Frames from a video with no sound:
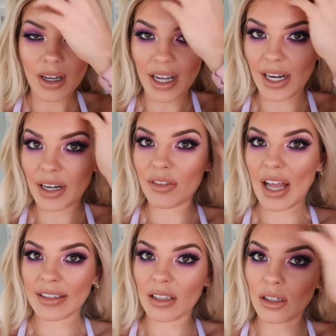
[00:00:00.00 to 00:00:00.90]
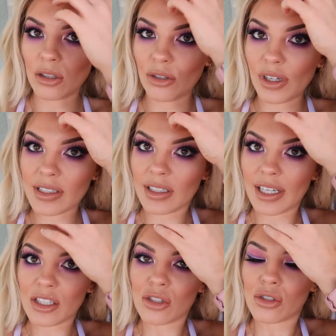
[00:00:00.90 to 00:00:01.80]
I kind of like that the glue isn't
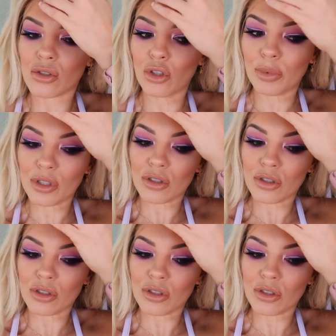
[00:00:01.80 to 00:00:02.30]
like super,